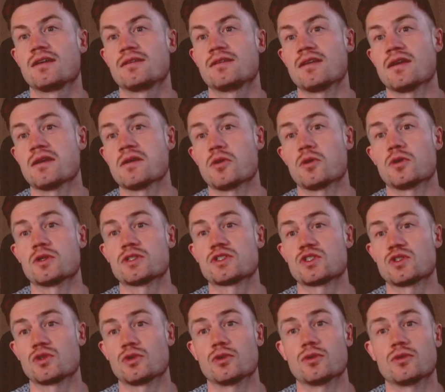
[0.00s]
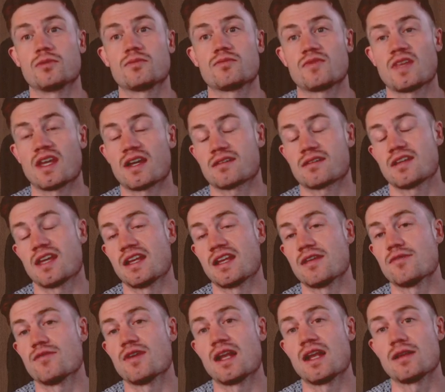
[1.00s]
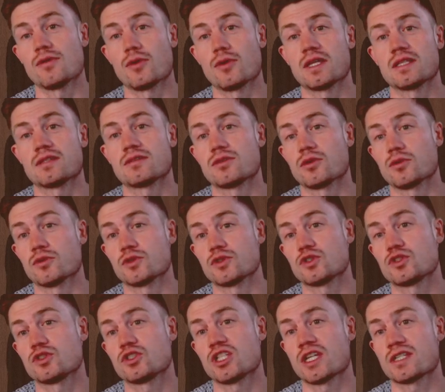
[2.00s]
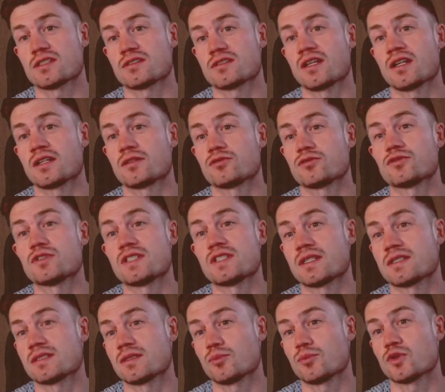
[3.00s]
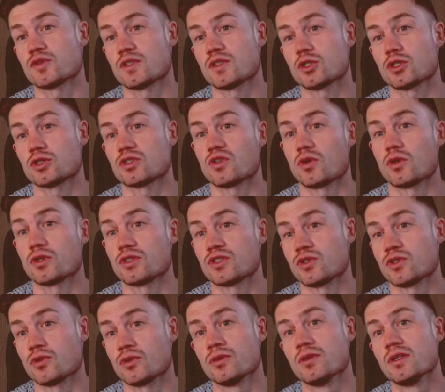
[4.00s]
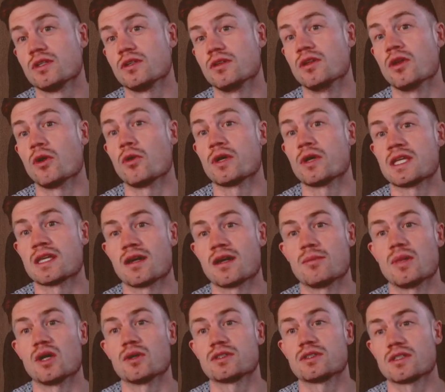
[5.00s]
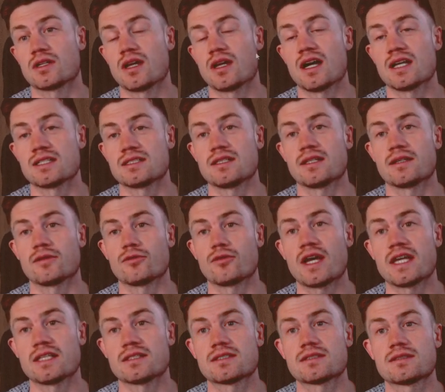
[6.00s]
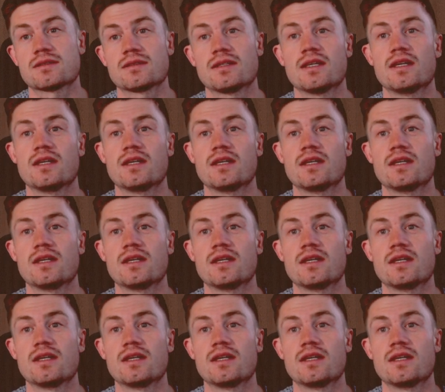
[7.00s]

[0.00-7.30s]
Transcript: they also can evaluate those chess 960 positions, also knowing about the castling rights.